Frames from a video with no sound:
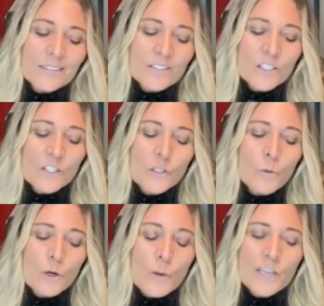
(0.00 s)
Just two
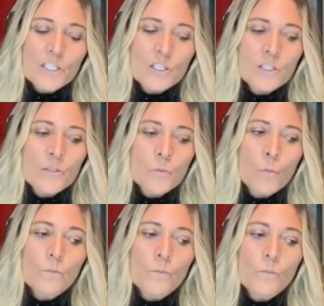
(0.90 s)
more questions.
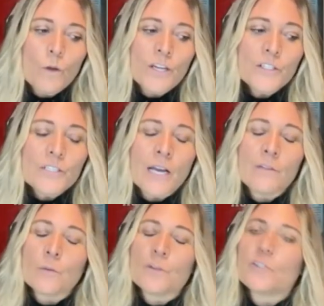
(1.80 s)
While you're down there with your